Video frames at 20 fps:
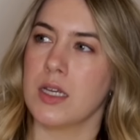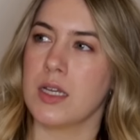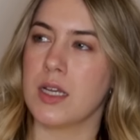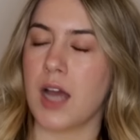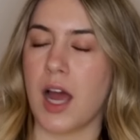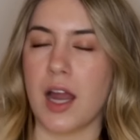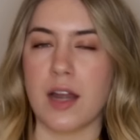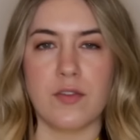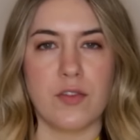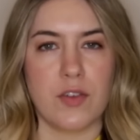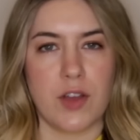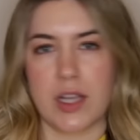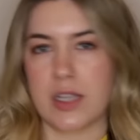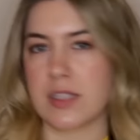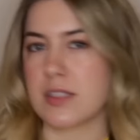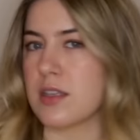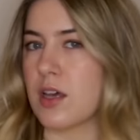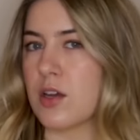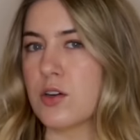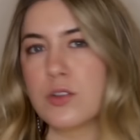kind of like a
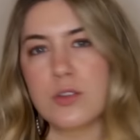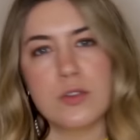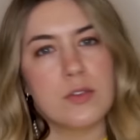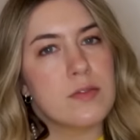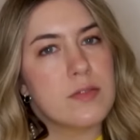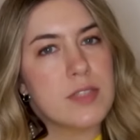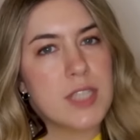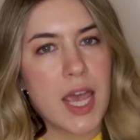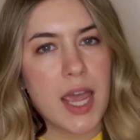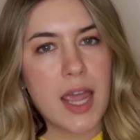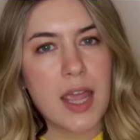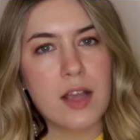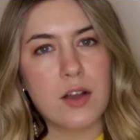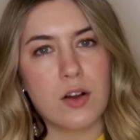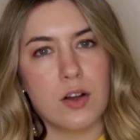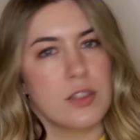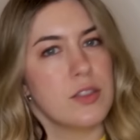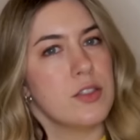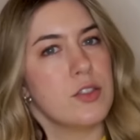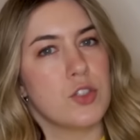subtle take
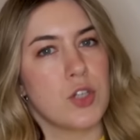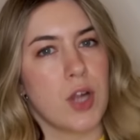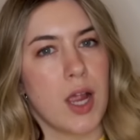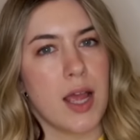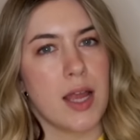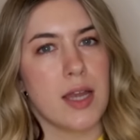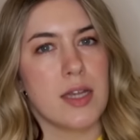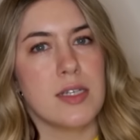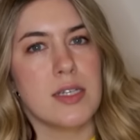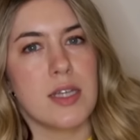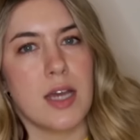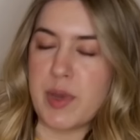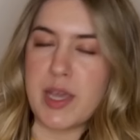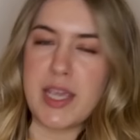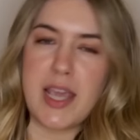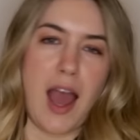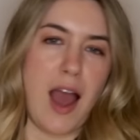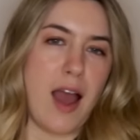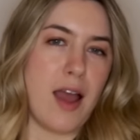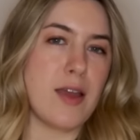on the trend. But
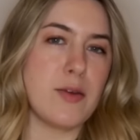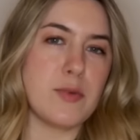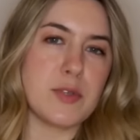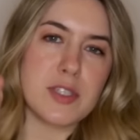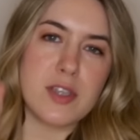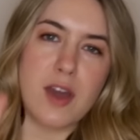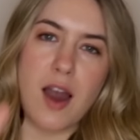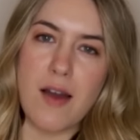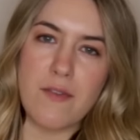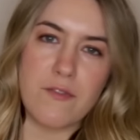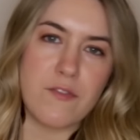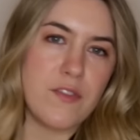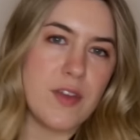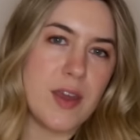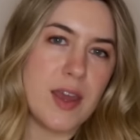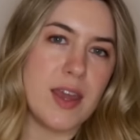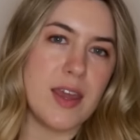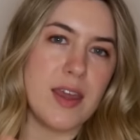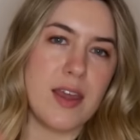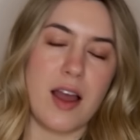yeah, it was
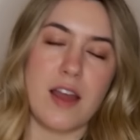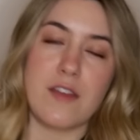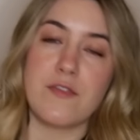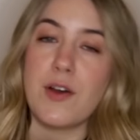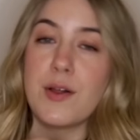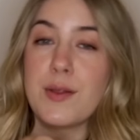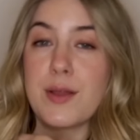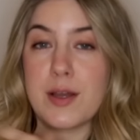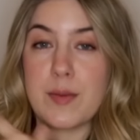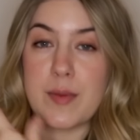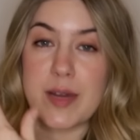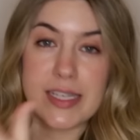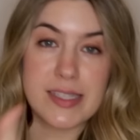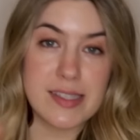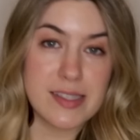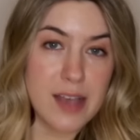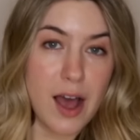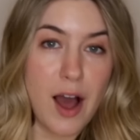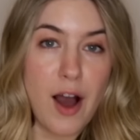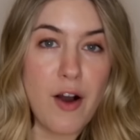comfy, I felt like
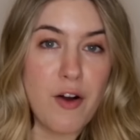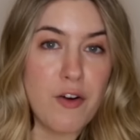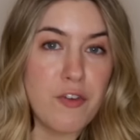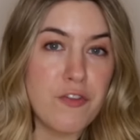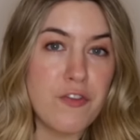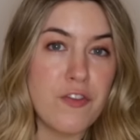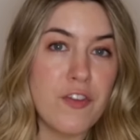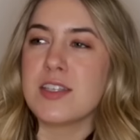myself.